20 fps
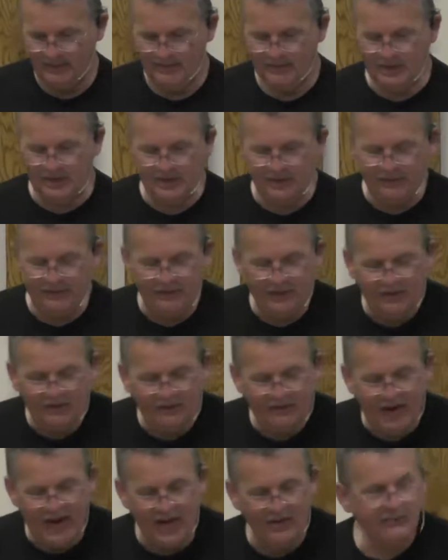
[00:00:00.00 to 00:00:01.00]
The
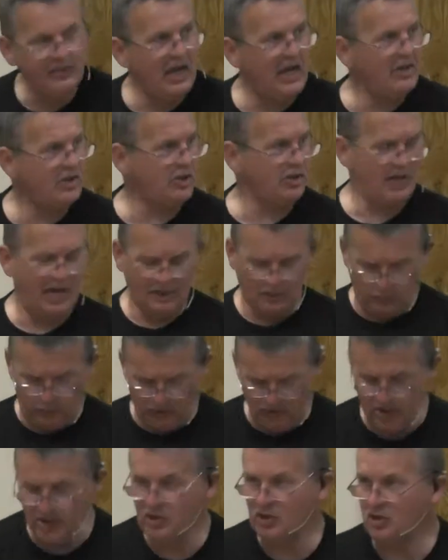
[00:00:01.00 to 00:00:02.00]
foundation, that's
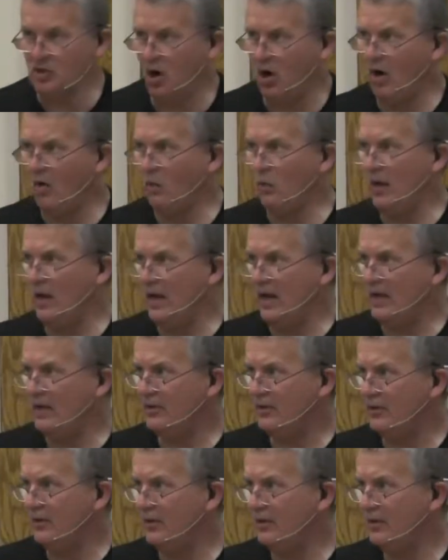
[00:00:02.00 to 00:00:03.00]
where you start
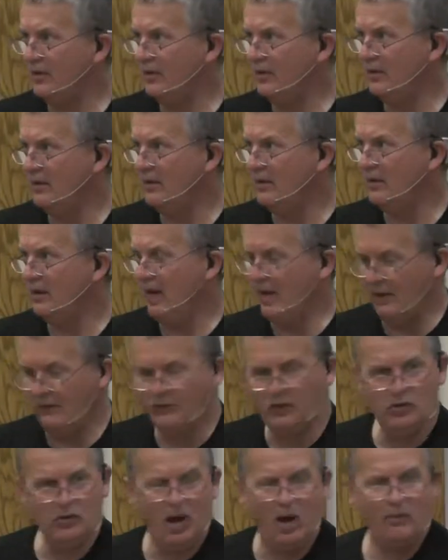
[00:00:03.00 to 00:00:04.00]
with. And
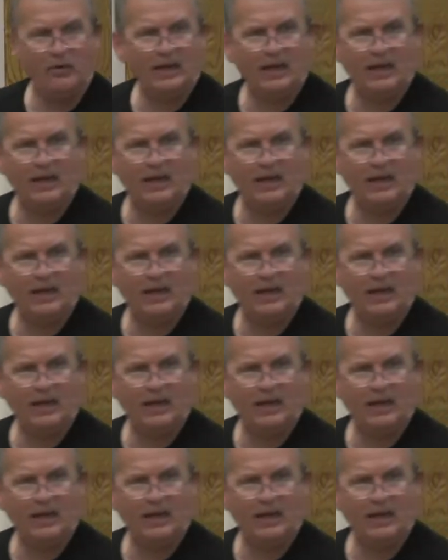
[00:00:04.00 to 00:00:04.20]
if you don't